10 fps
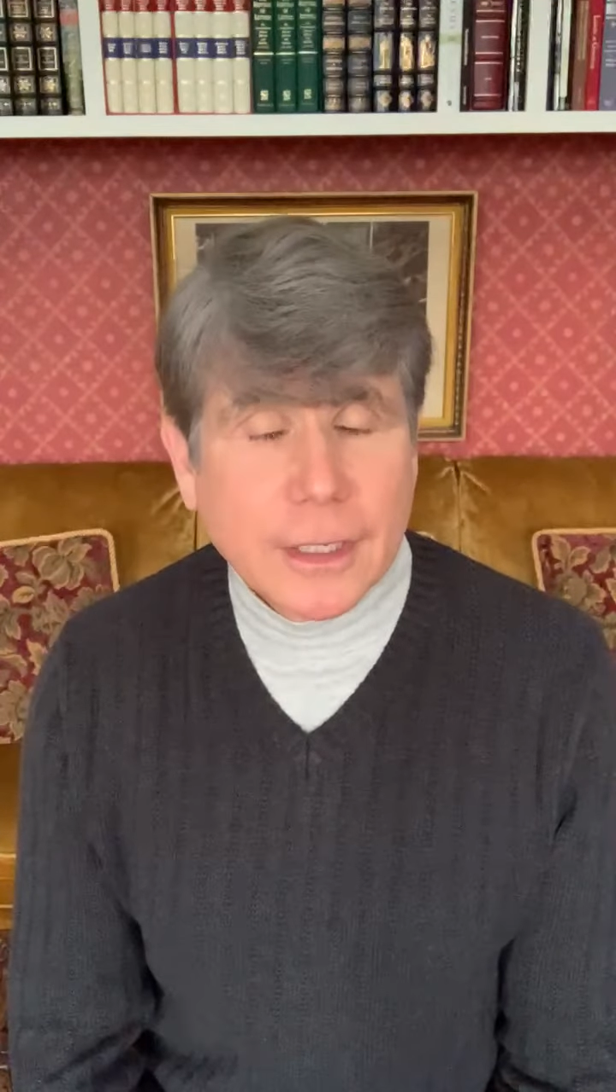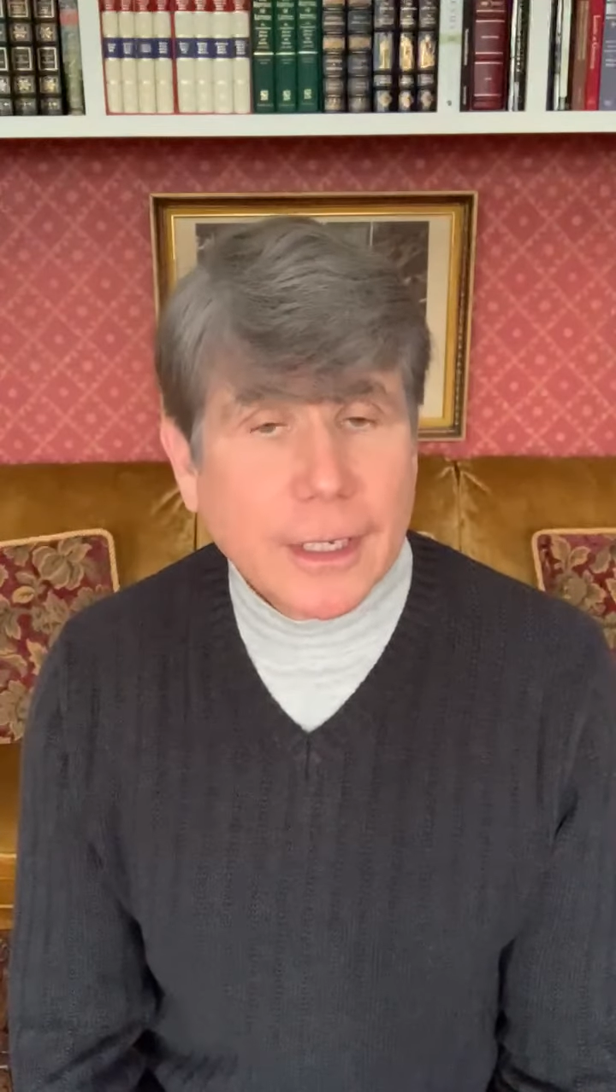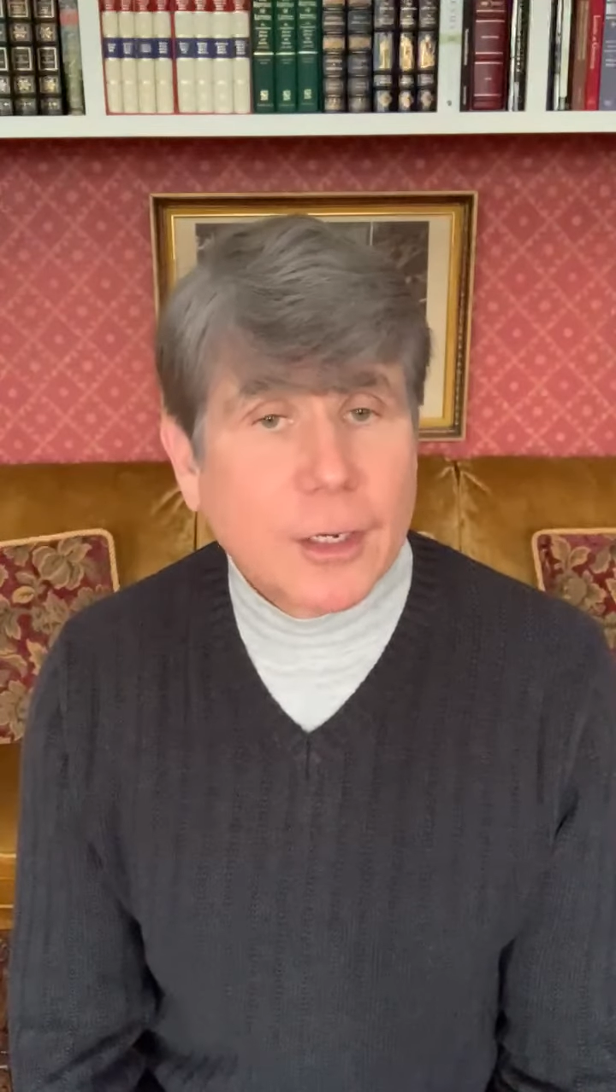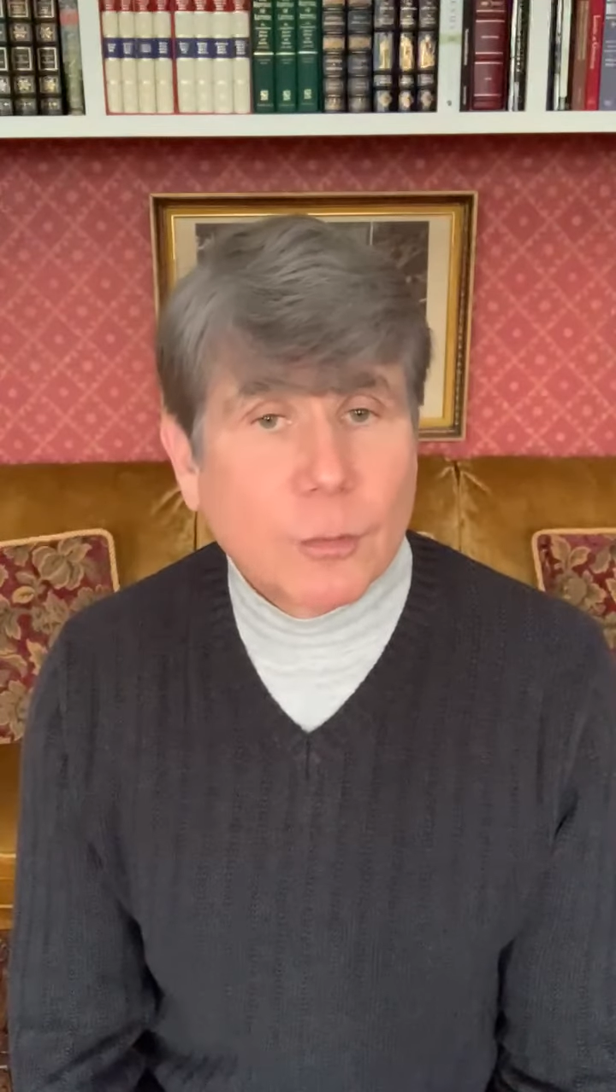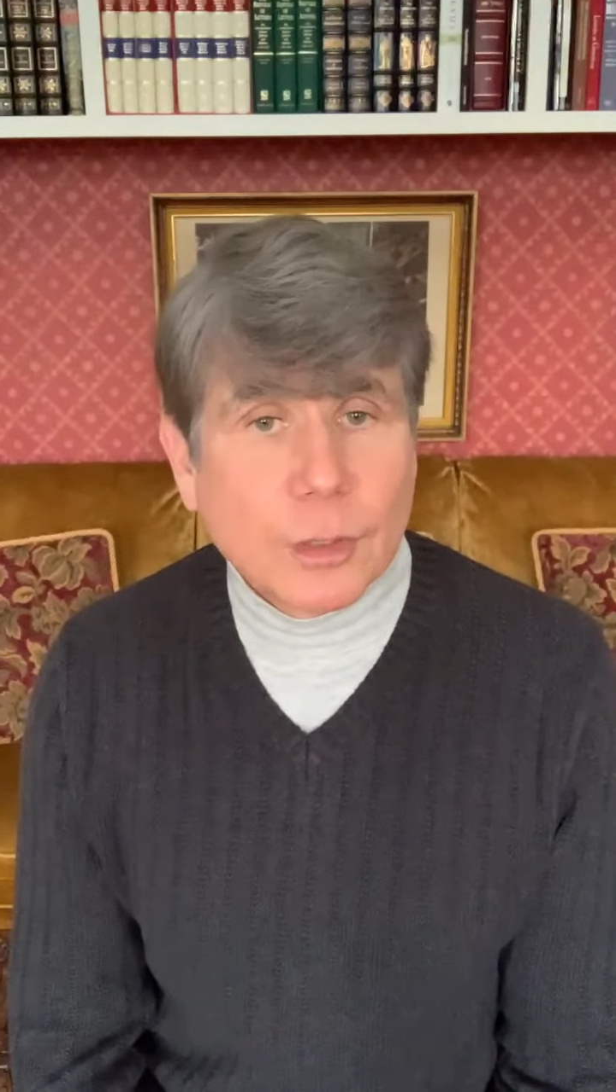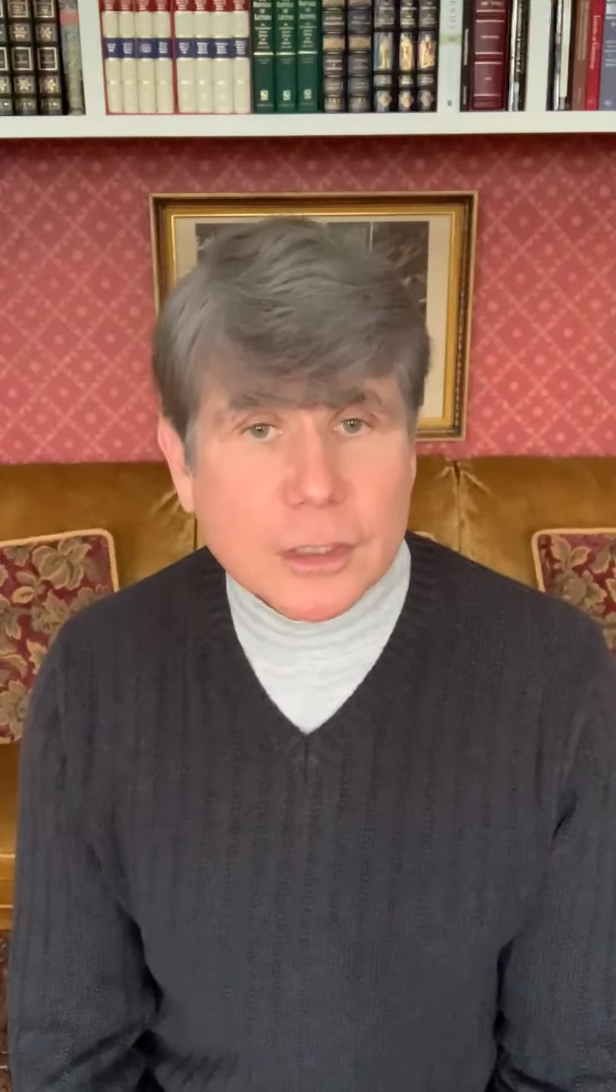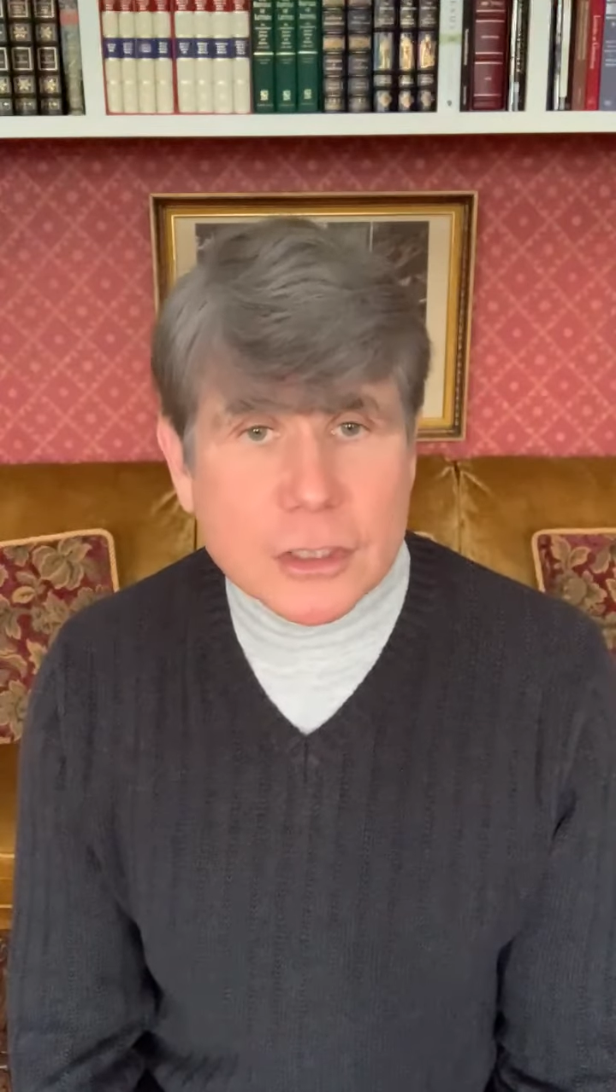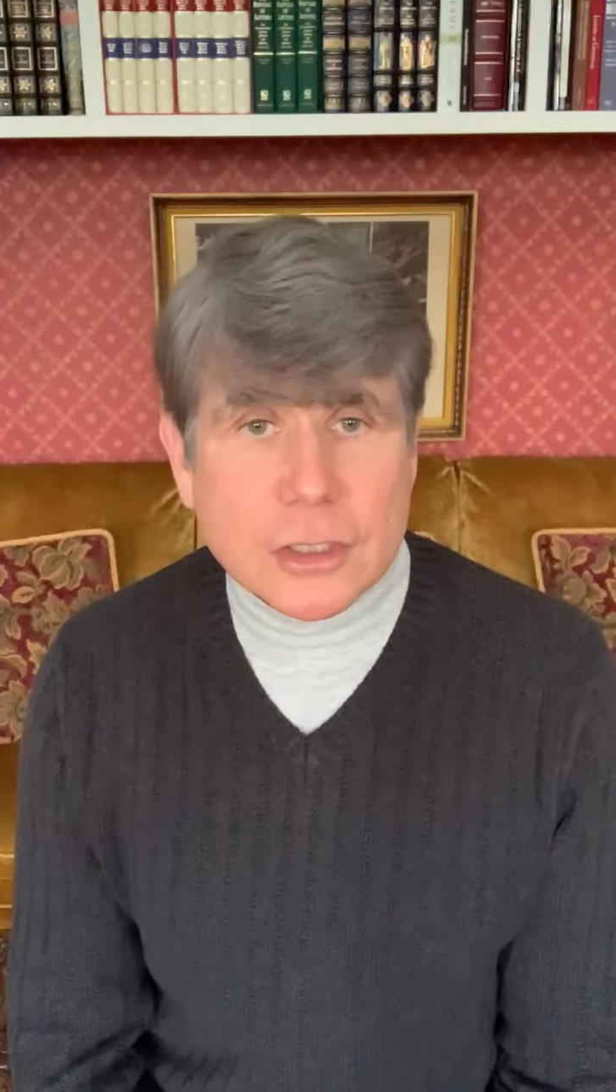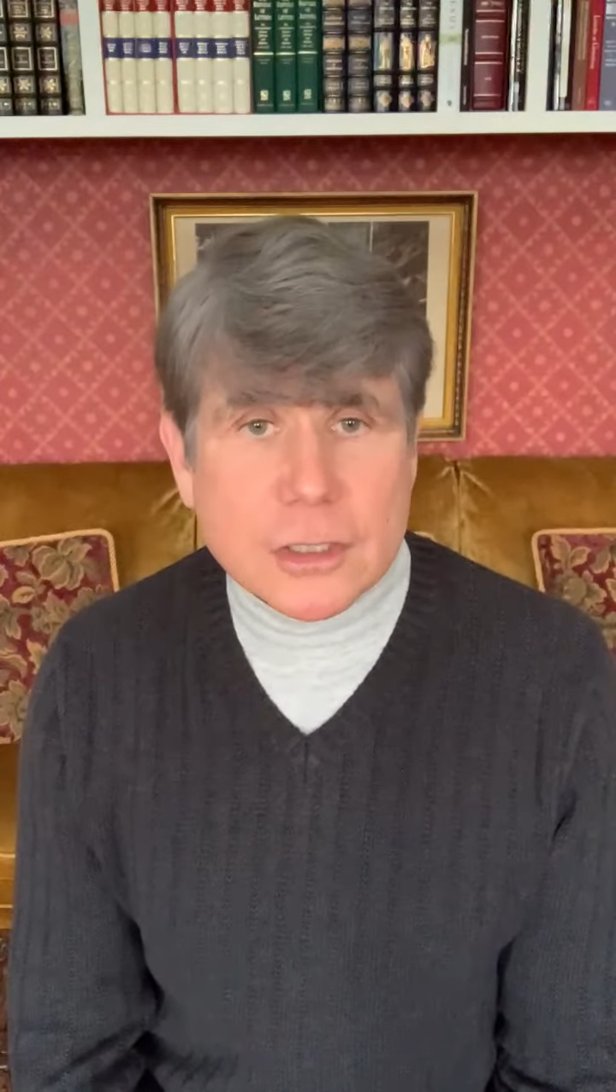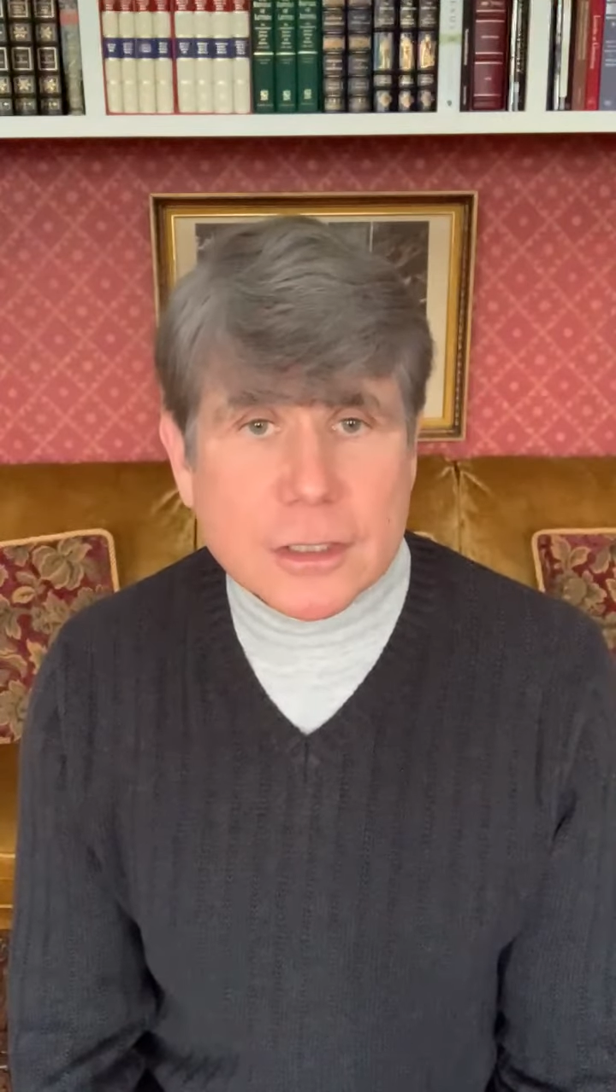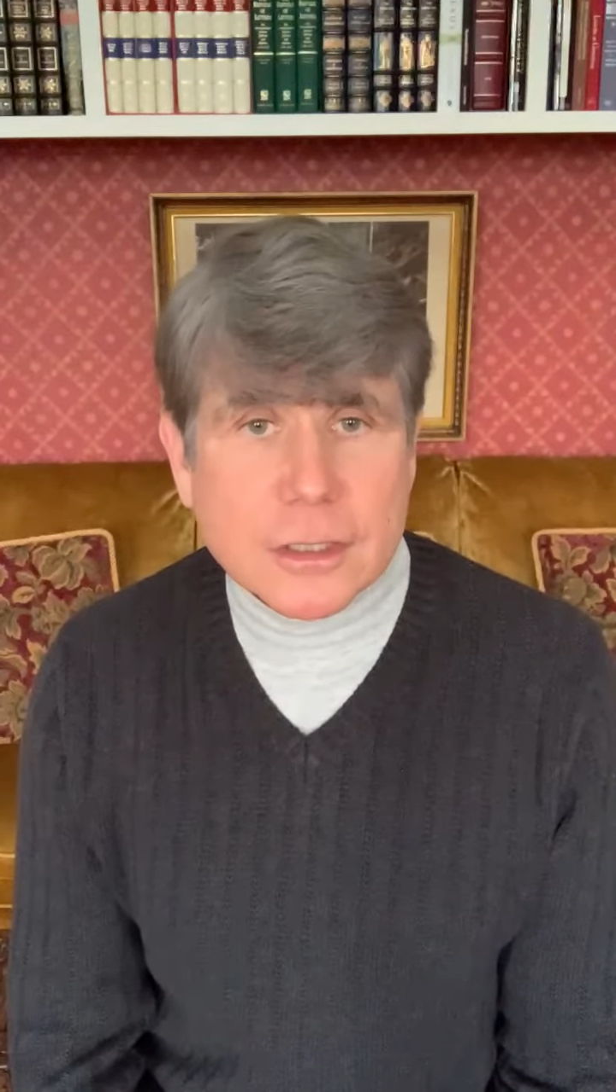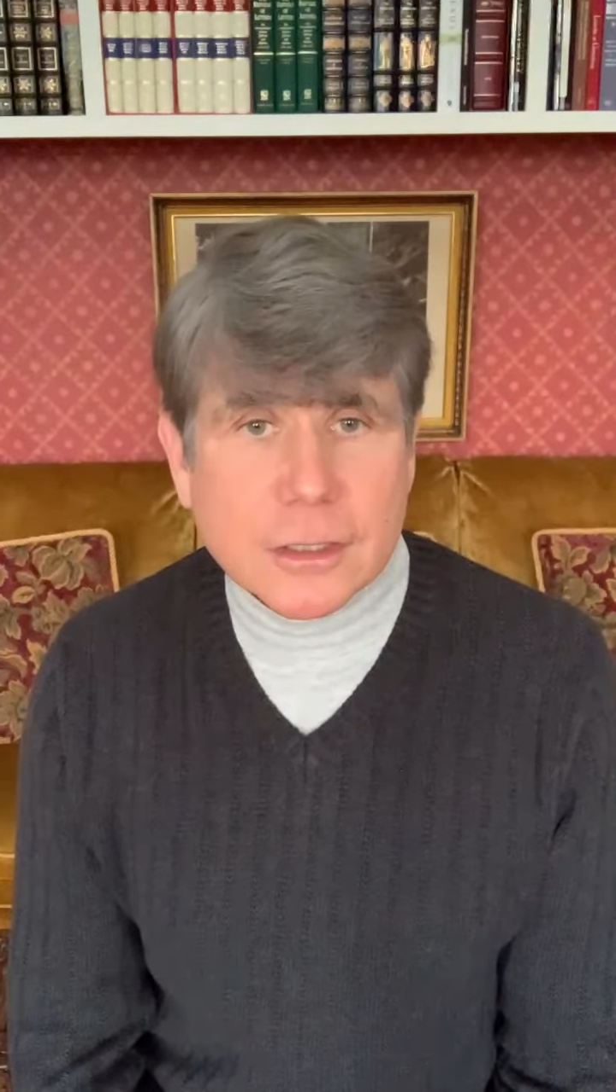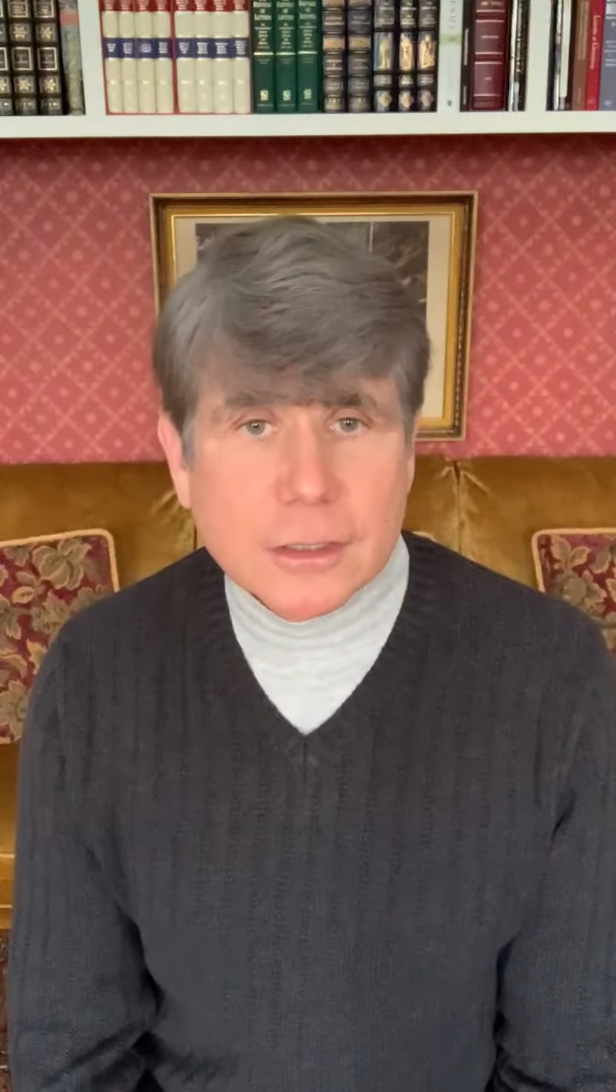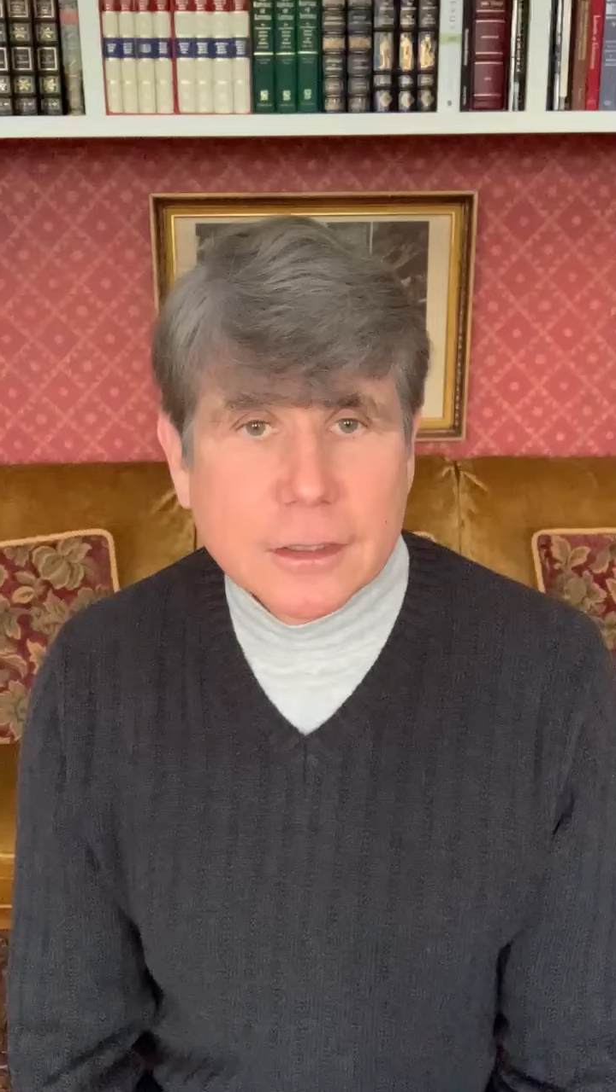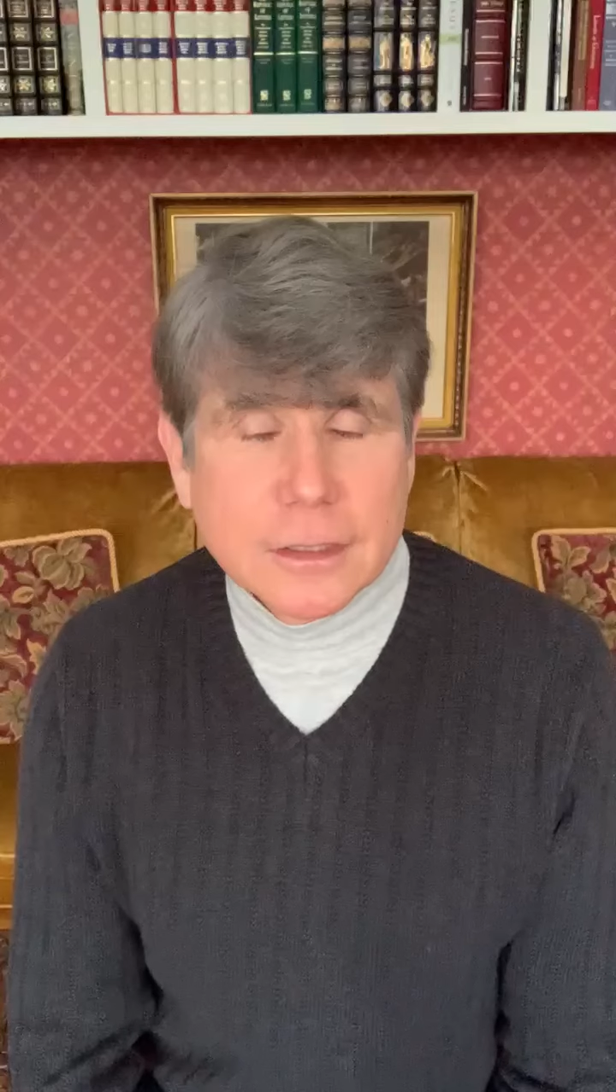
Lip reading: and a religious leader,